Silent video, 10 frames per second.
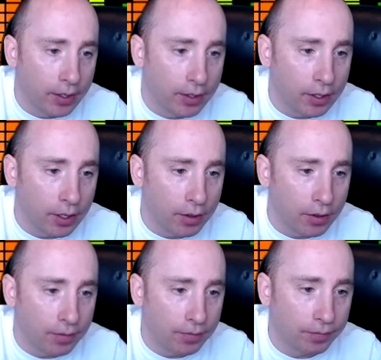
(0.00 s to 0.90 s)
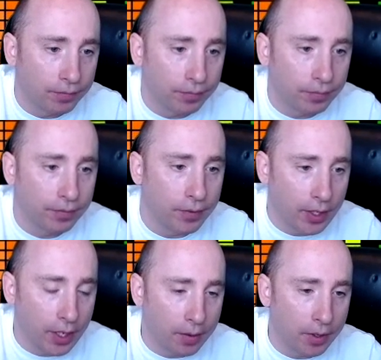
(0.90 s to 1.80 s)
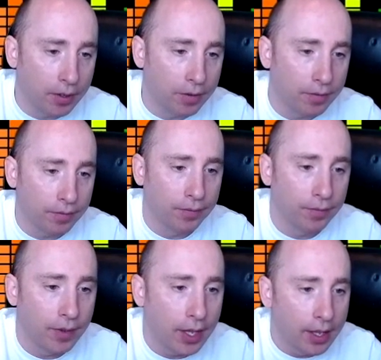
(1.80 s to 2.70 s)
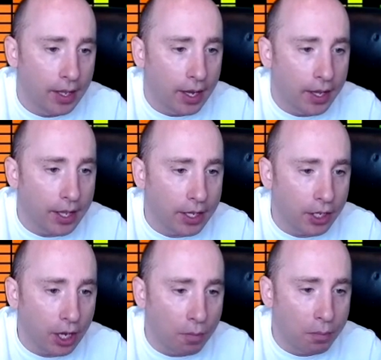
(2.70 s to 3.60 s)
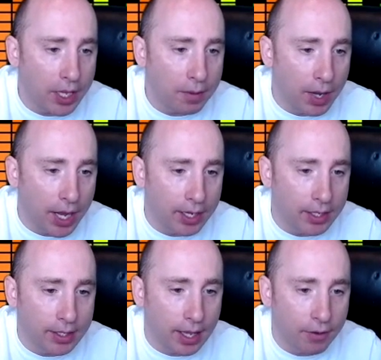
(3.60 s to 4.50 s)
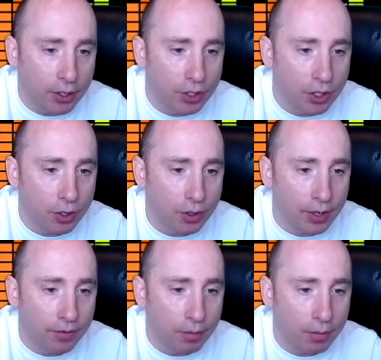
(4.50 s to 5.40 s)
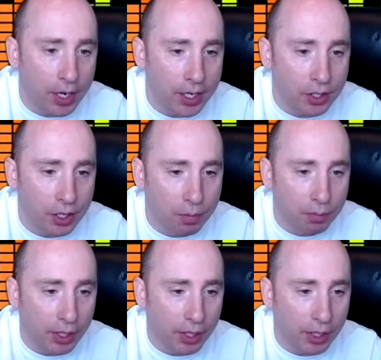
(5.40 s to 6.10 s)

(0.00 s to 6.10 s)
So, there we go. And then you've got a B minor 7, 2 different ways you could